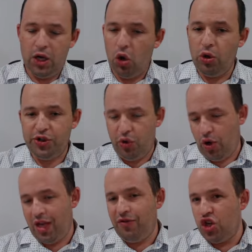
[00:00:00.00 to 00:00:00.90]
Also,
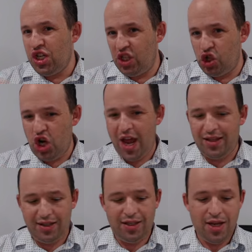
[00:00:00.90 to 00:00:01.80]
if there is a
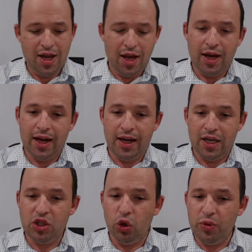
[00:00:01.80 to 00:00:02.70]
chance,
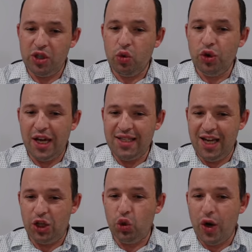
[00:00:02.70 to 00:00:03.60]
it's always a good
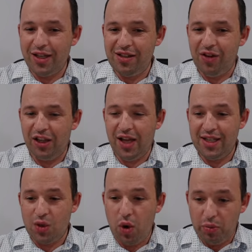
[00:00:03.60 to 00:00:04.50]
idea to activate light
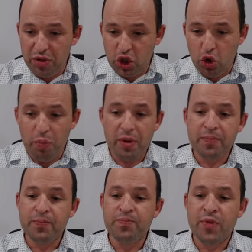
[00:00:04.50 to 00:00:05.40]
square bishop.
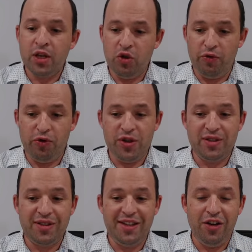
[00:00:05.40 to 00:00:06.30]
So for
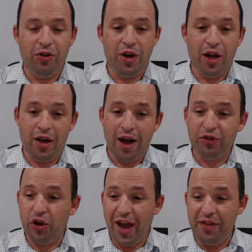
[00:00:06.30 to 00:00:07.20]
instance, here
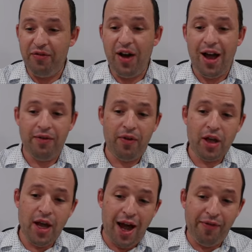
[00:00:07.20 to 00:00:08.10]
after a5,
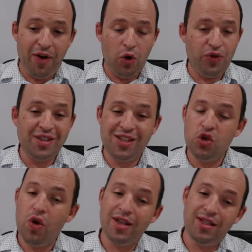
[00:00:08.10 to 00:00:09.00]
I found this
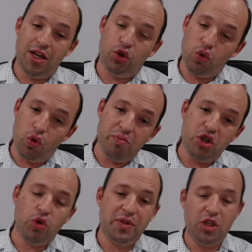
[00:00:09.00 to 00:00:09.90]
new idea to go
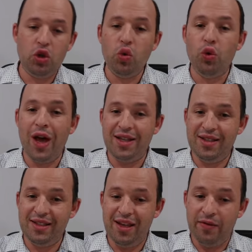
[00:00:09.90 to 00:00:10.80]
bishop c2, knight
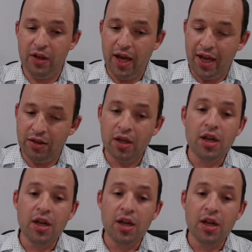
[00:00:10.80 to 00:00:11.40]
d7, and